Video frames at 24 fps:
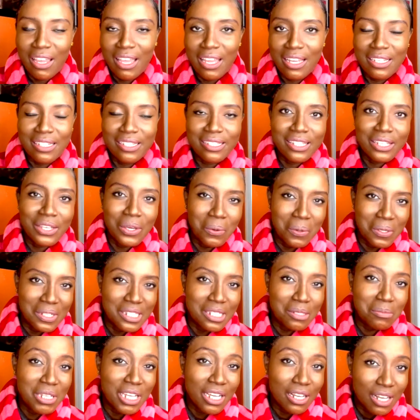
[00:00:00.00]
and it's
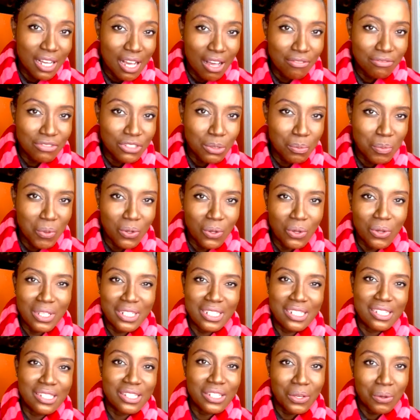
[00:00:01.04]
going to be uncomfortable,
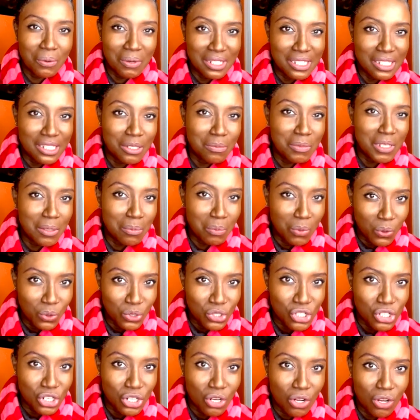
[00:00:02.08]
and it's going to be
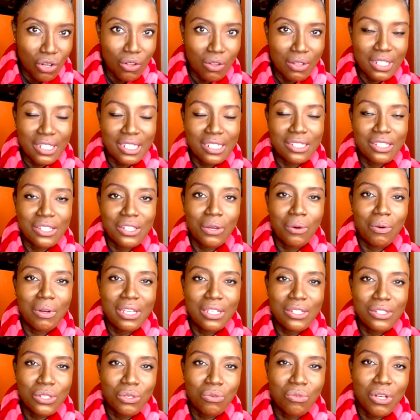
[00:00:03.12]
emotional, and it's
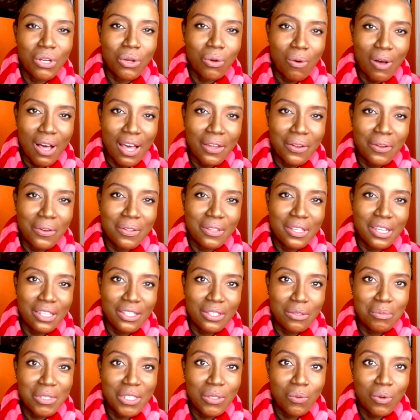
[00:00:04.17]
going to require that
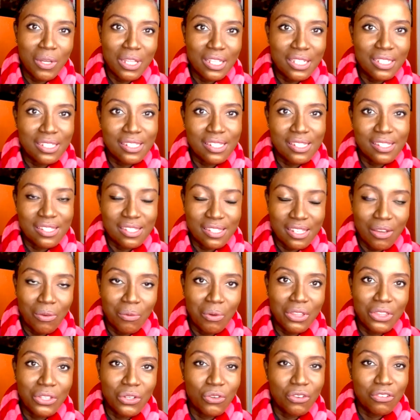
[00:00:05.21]
you be willing to sit
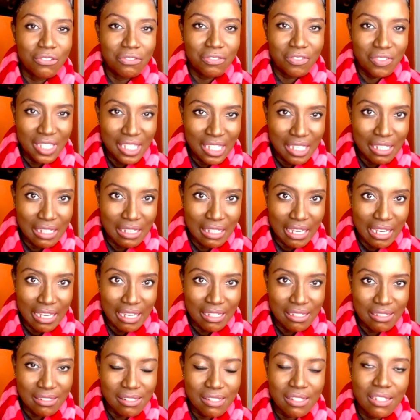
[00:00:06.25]
with your
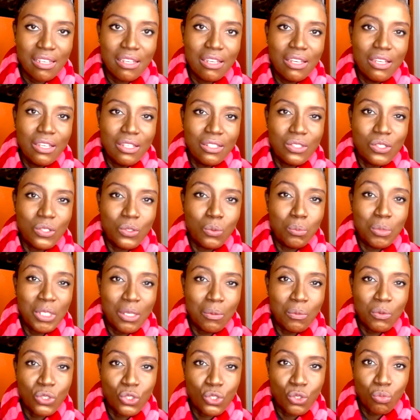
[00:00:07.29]
feelings to be
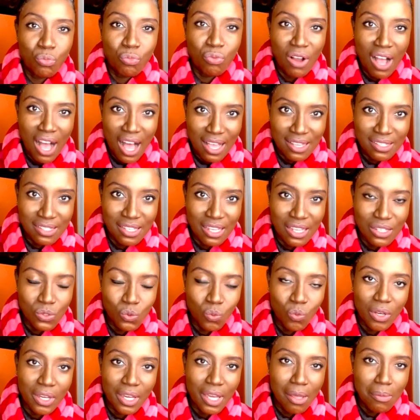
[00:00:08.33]
able to
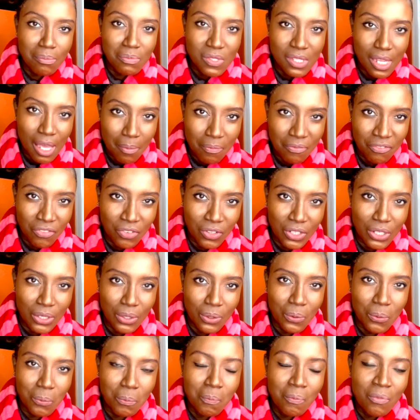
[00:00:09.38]
process what comes up for
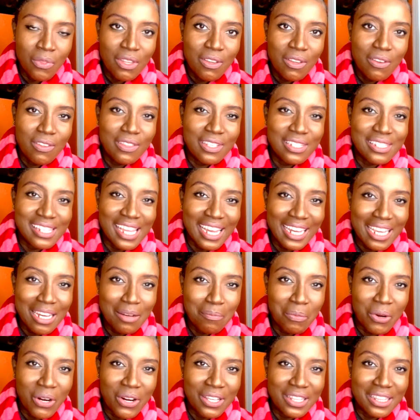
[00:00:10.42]
you. The
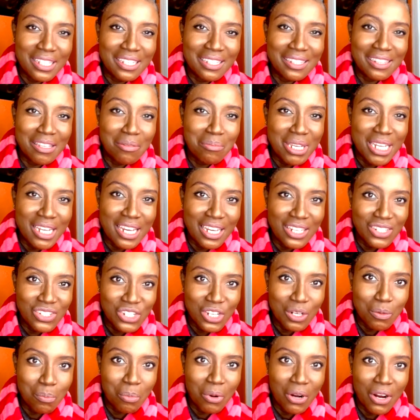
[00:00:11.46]
second part, the
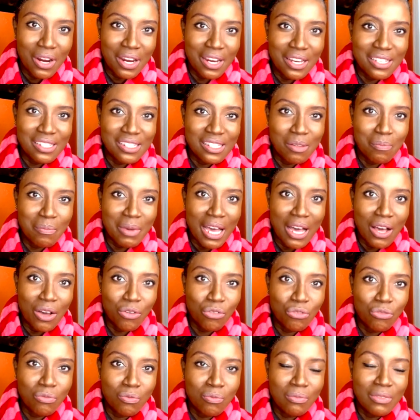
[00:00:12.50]
elimination part, is
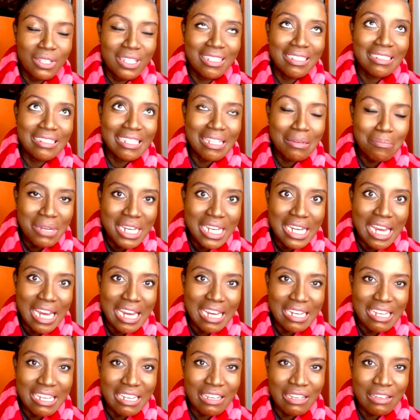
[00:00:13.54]
about
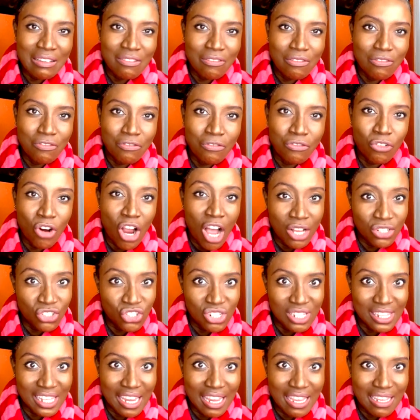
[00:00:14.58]
eliminating
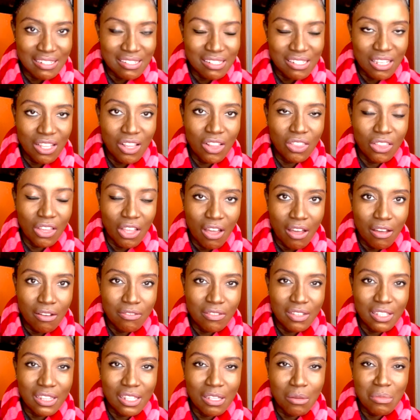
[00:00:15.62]
fraudulent love,
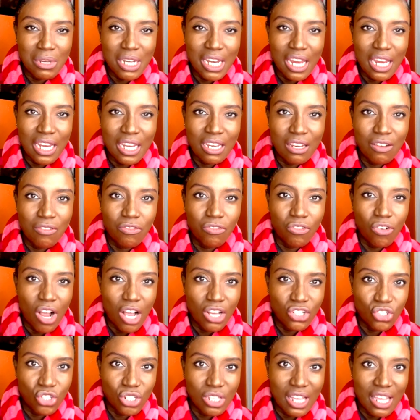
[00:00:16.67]
eliminating
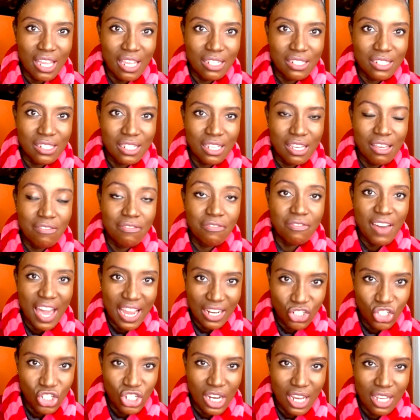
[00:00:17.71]
fraudulent
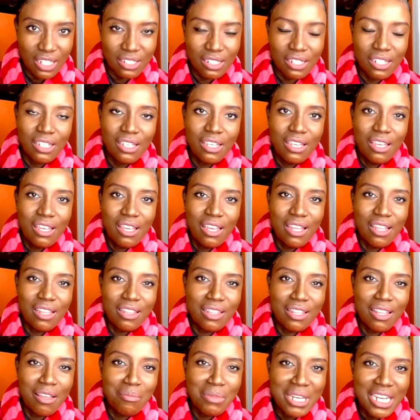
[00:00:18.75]
affection,
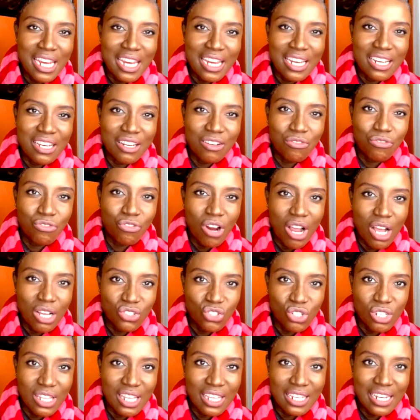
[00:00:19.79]
eliminating
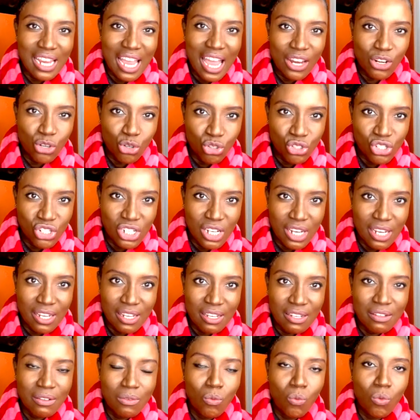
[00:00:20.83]
fraudulent
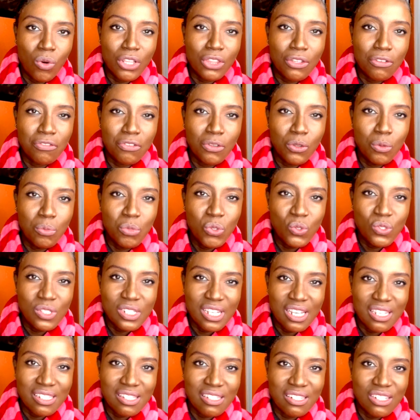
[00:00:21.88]
energy. What the full moon
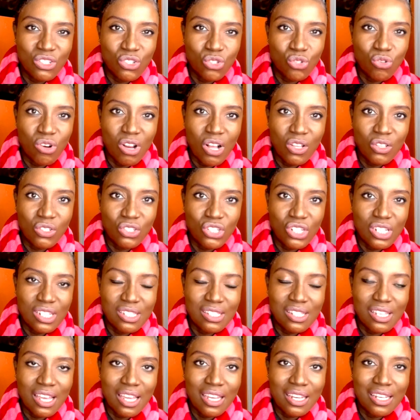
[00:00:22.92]
does in astrology
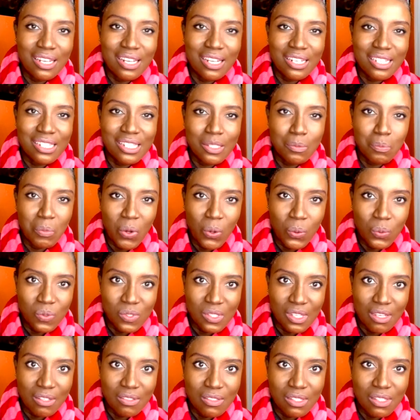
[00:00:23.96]
is that it
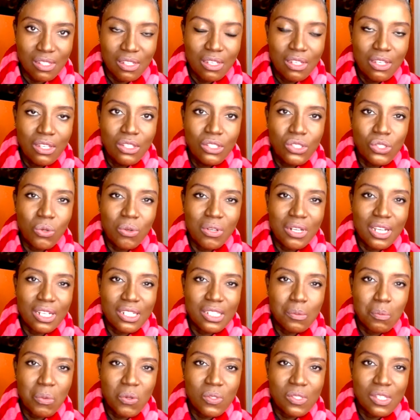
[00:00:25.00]
exposes. So it
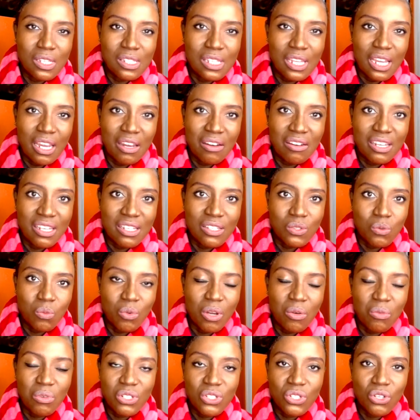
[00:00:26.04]
exposes areas
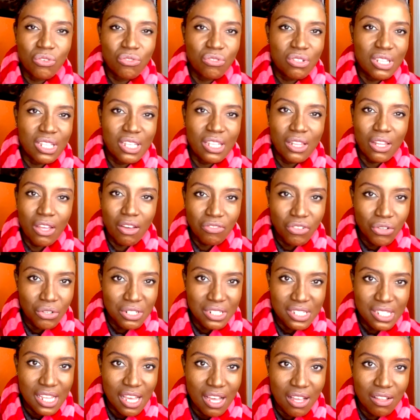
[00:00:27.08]
where we don't really love
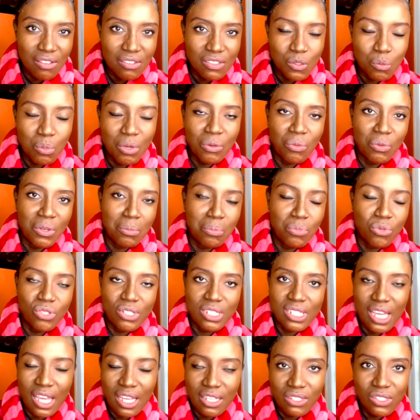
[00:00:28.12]
ourselves, but we
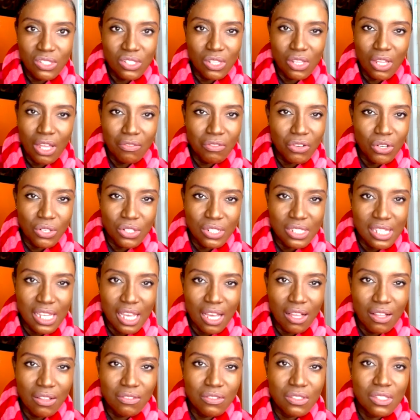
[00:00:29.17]
pretend to love
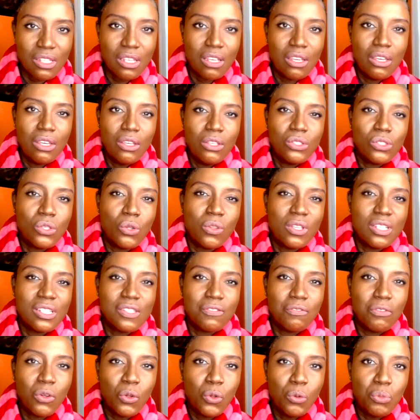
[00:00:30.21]
ourselves. So
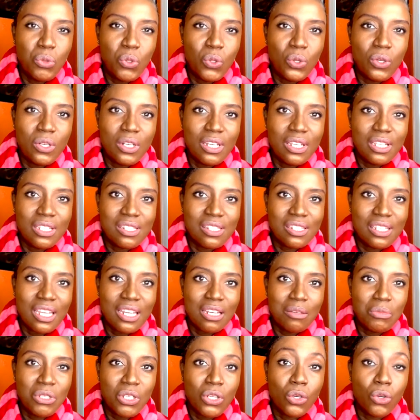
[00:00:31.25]
this full moon is
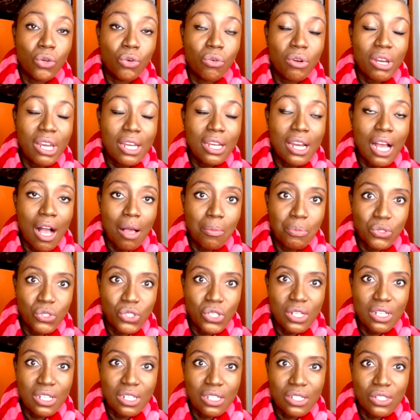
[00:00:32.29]
going to be a great
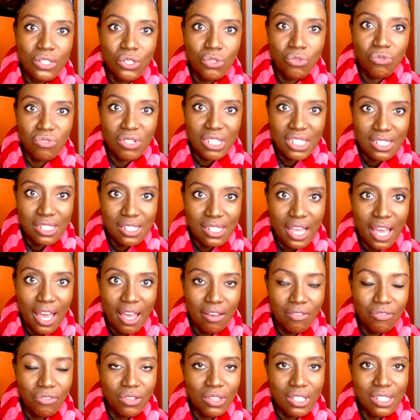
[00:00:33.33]
opportunity to
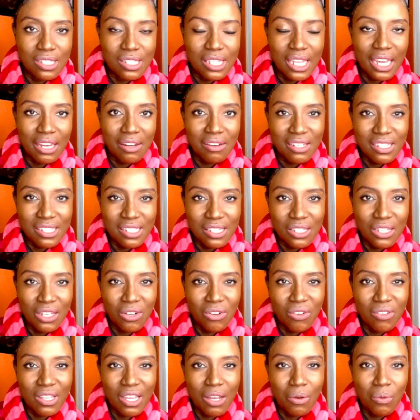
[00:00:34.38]
reset for this Aries
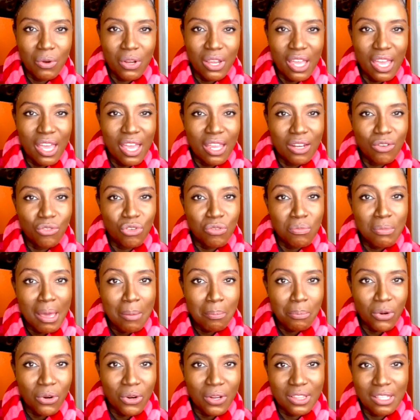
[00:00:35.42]
year that we're in.
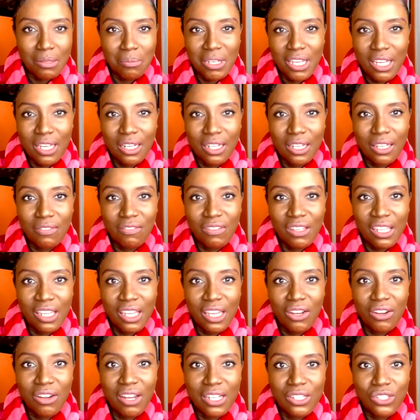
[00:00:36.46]
Remember, at the beginning of the
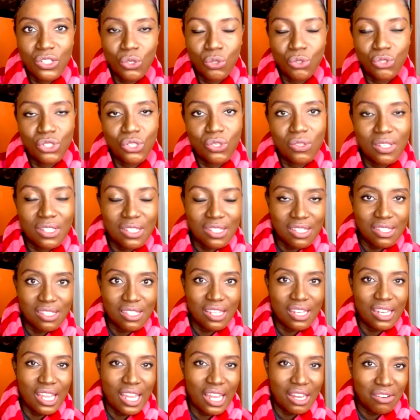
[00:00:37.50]
year, I told you this is
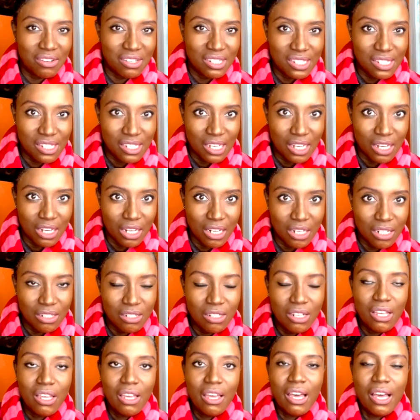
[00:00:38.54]
an Aries year.
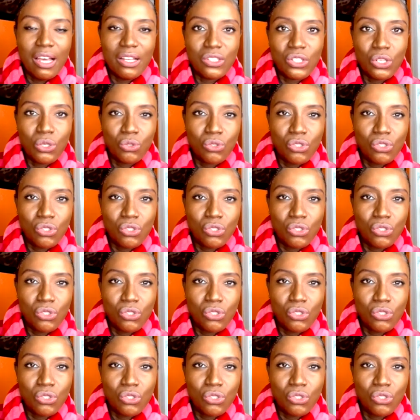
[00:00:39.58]
I told